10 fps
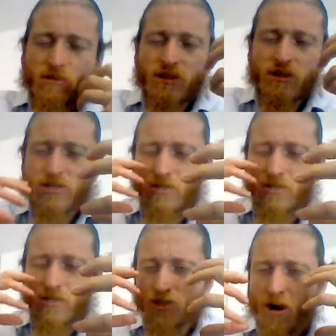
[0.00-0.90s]
and
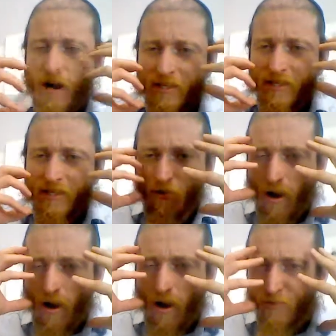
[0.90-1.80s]
the jaw has to do
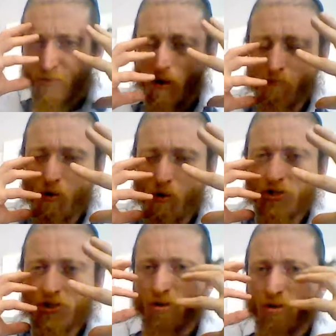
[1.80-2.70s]
all with our
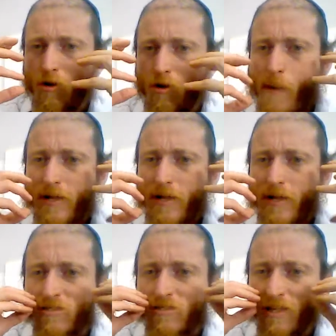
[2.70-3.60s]
emotional,
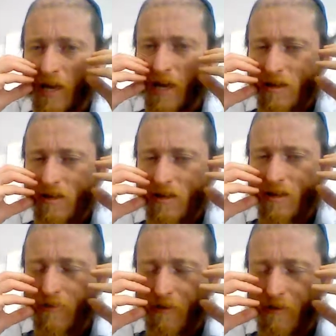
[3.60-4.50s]
mental state,
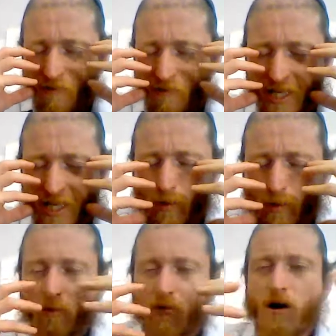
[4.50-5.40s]
the face we
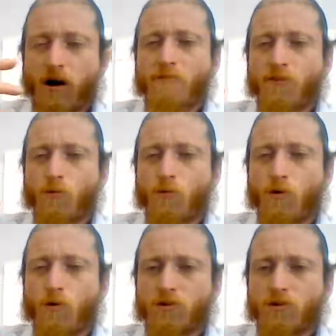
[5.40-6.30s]
put on for the
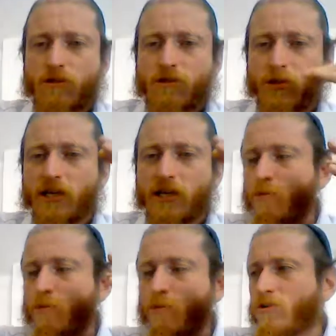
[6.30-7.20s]
world, to please
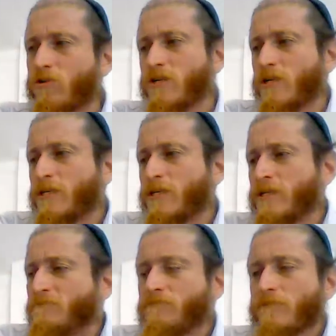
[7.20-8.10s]
the world,
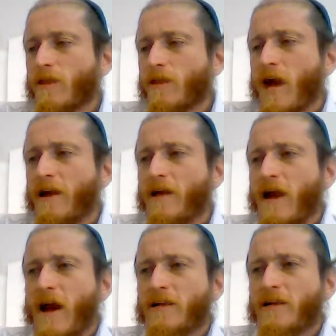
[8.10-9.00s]
and
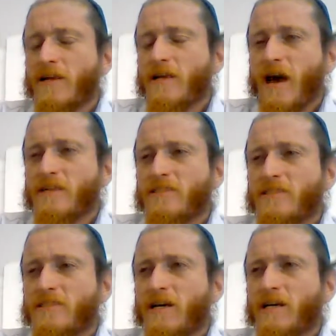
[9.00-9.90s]

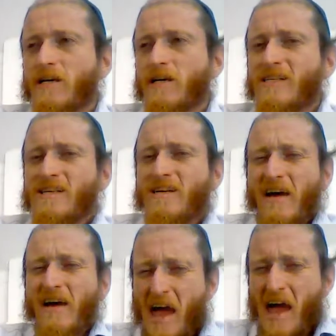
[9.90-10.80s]

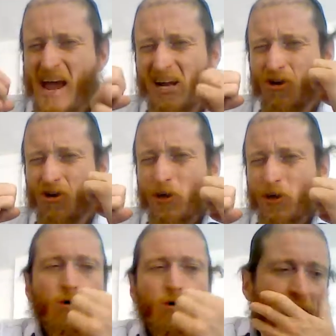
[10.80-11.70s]
the anger we
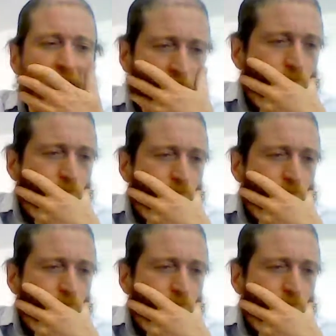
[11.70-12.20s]
hold in.